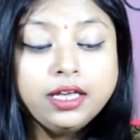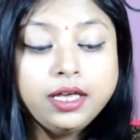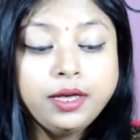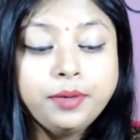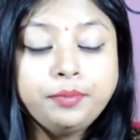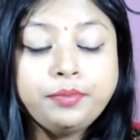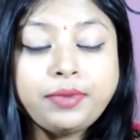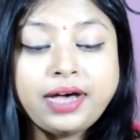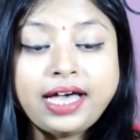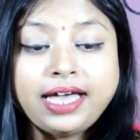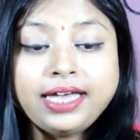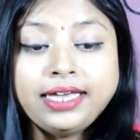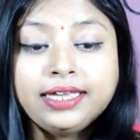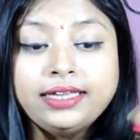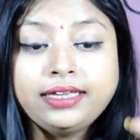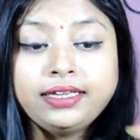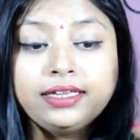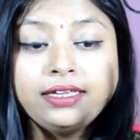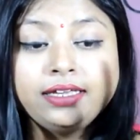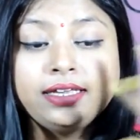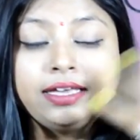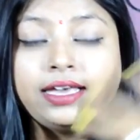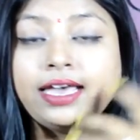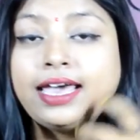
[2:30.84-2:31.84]
my
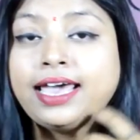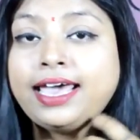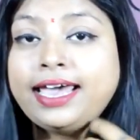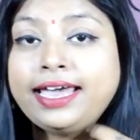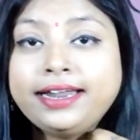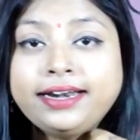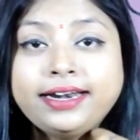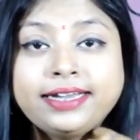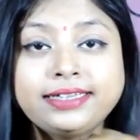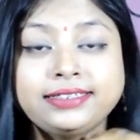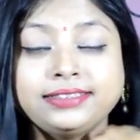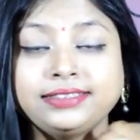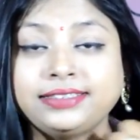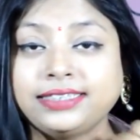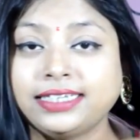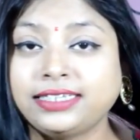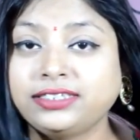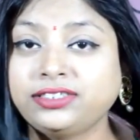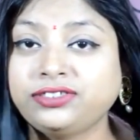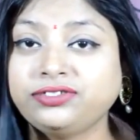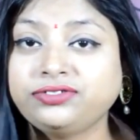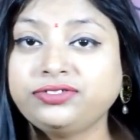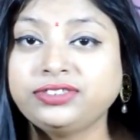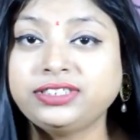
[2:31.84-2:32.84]
hair
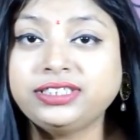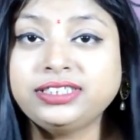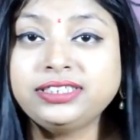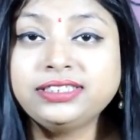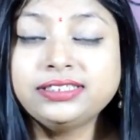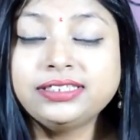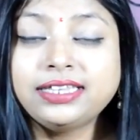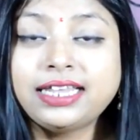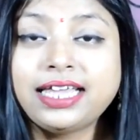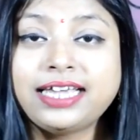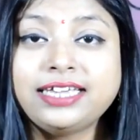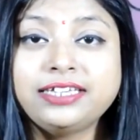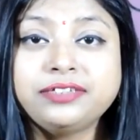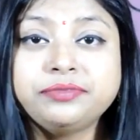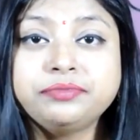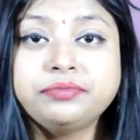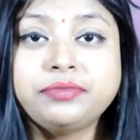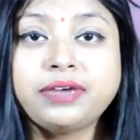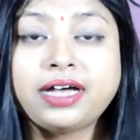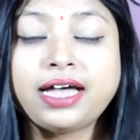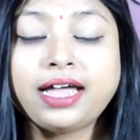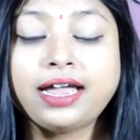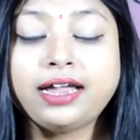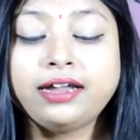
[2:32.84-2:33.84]
accessories, like
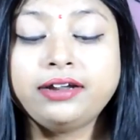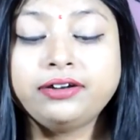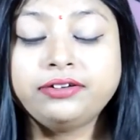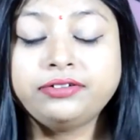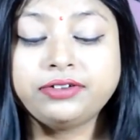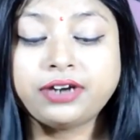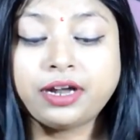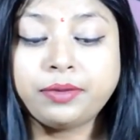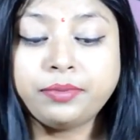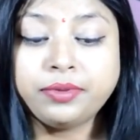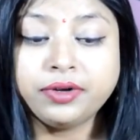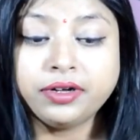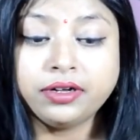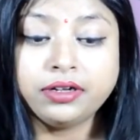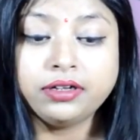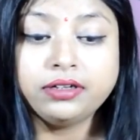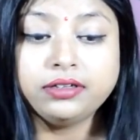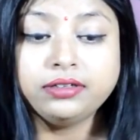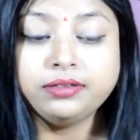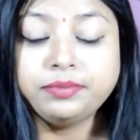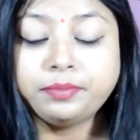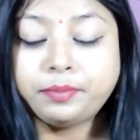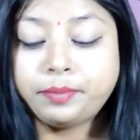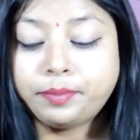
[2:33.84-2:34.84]
my
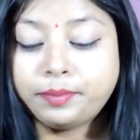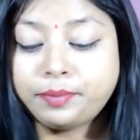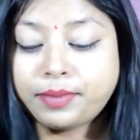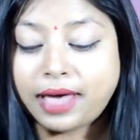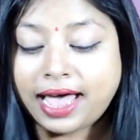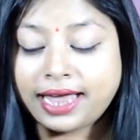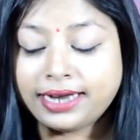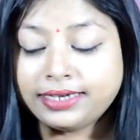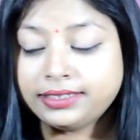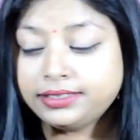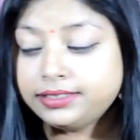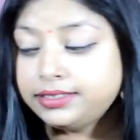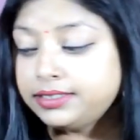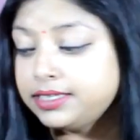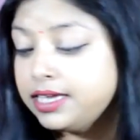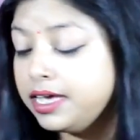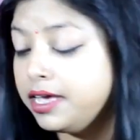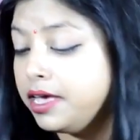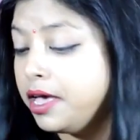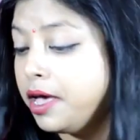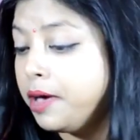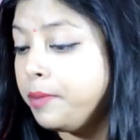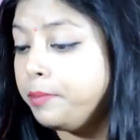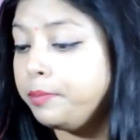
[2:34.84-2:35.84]
rubber bands,
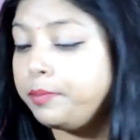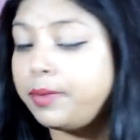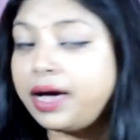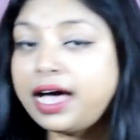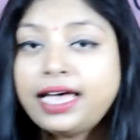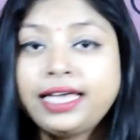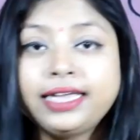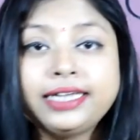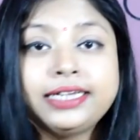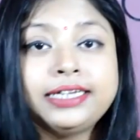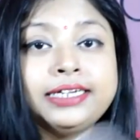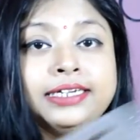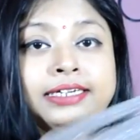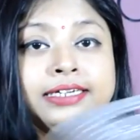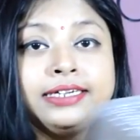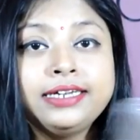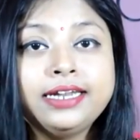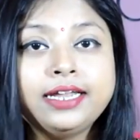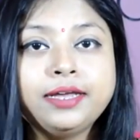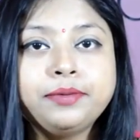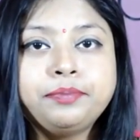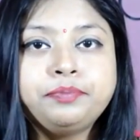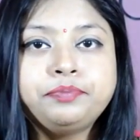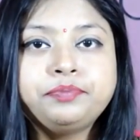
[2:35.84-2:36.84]
my
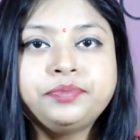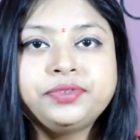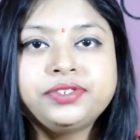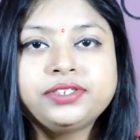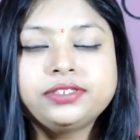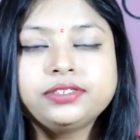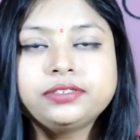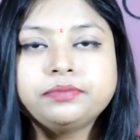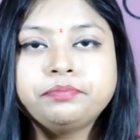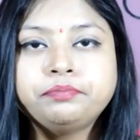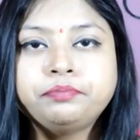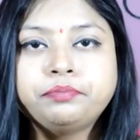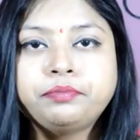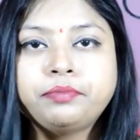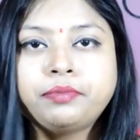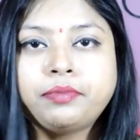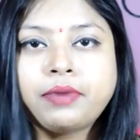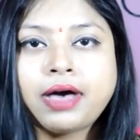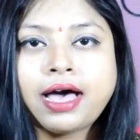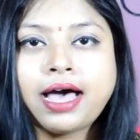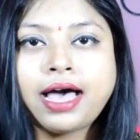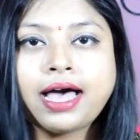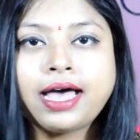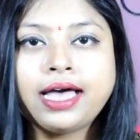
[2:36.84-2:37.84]
clips,
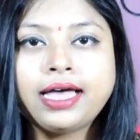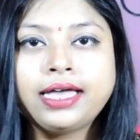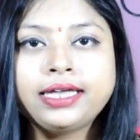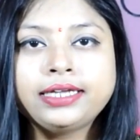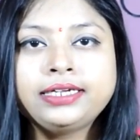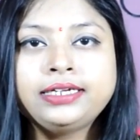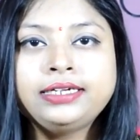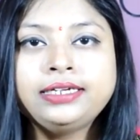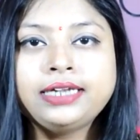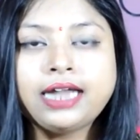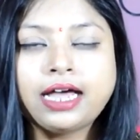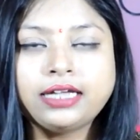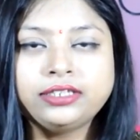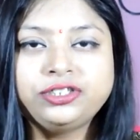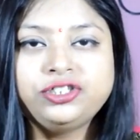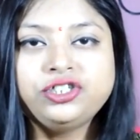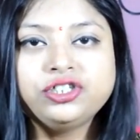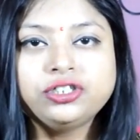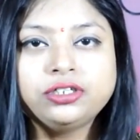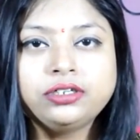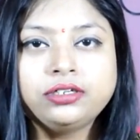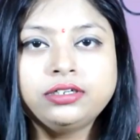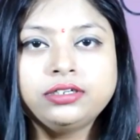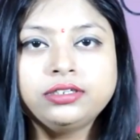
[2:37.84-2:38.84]
my
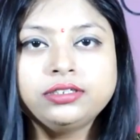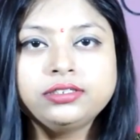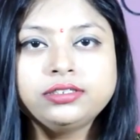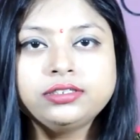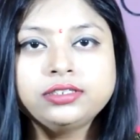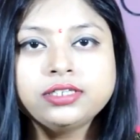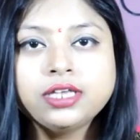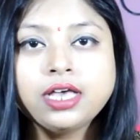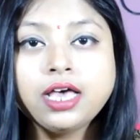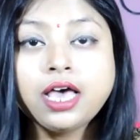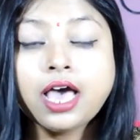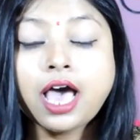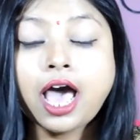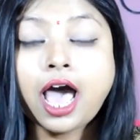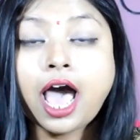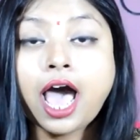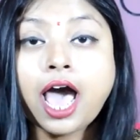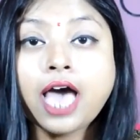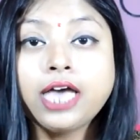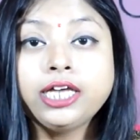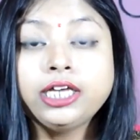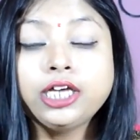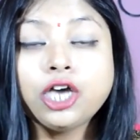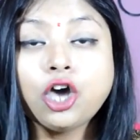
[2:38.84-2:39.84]
clutches,
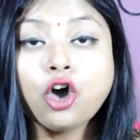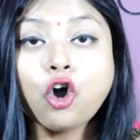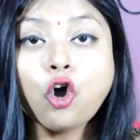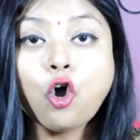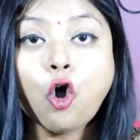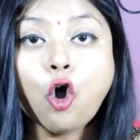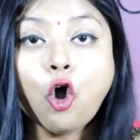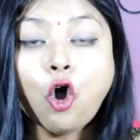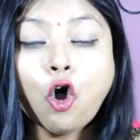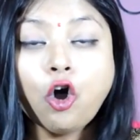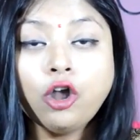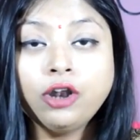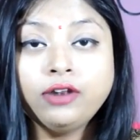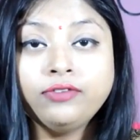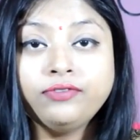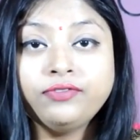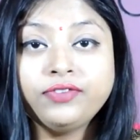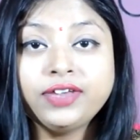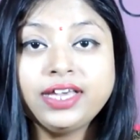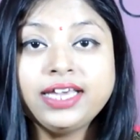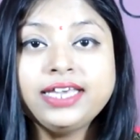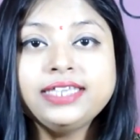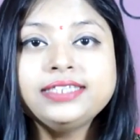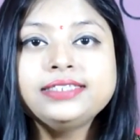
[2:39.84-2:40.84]
I
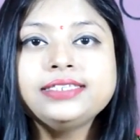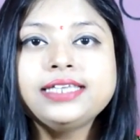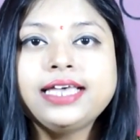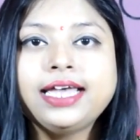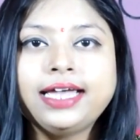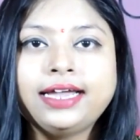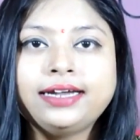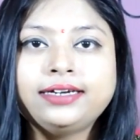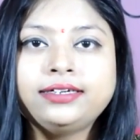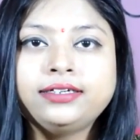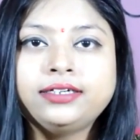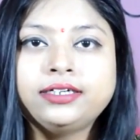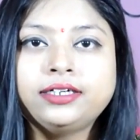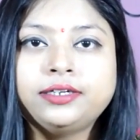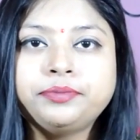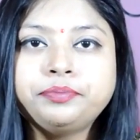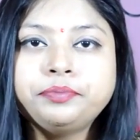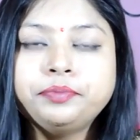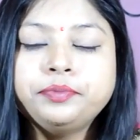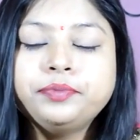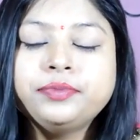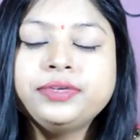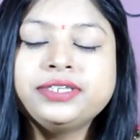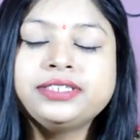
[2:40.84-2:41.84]
always end
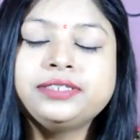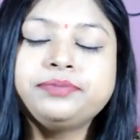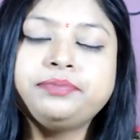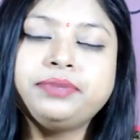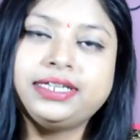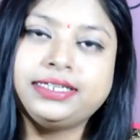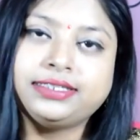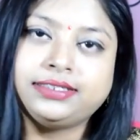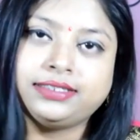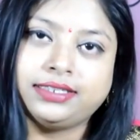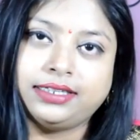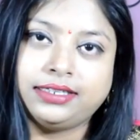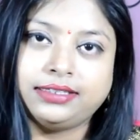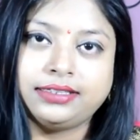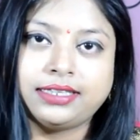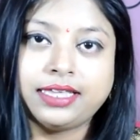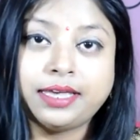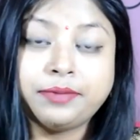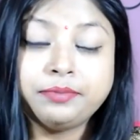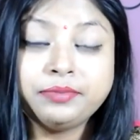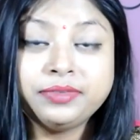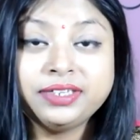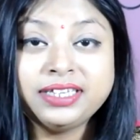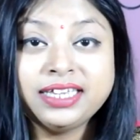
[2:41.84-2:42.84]
up misplacing
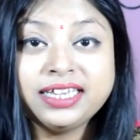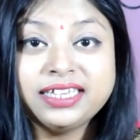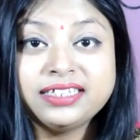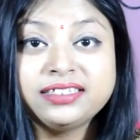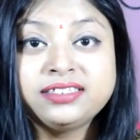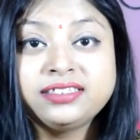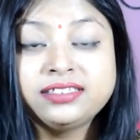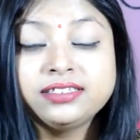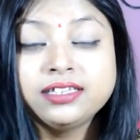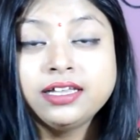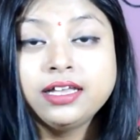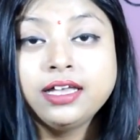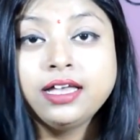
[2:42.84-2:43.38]
them. Yes,